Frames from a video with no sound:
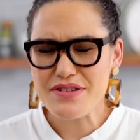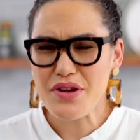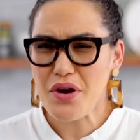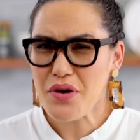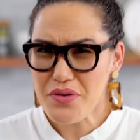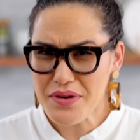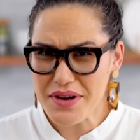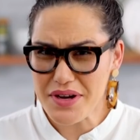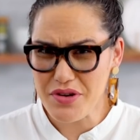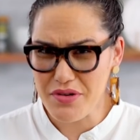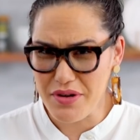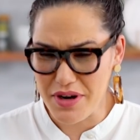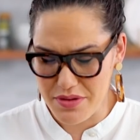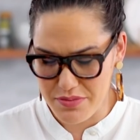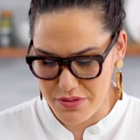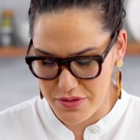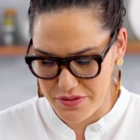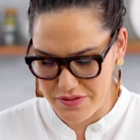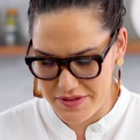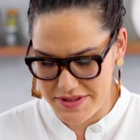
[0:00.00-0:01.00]
so
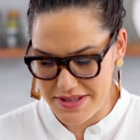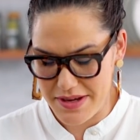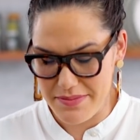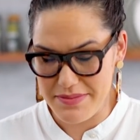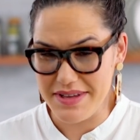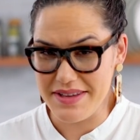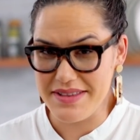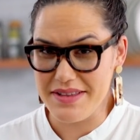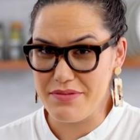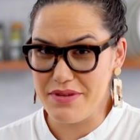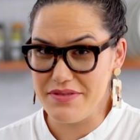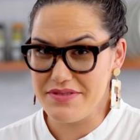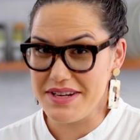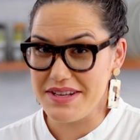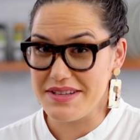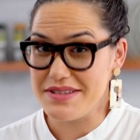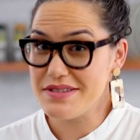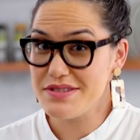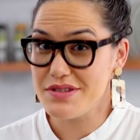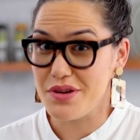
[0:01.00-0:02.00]
incredible for something that we've
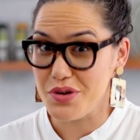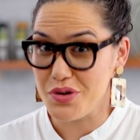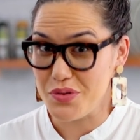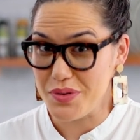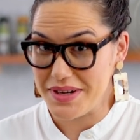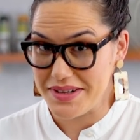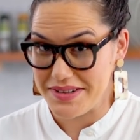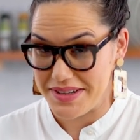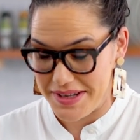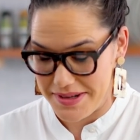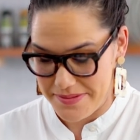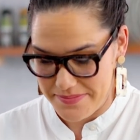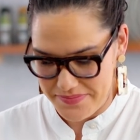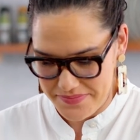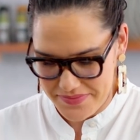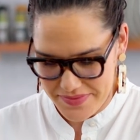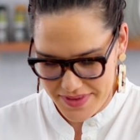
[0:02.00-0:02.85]
done so quickly.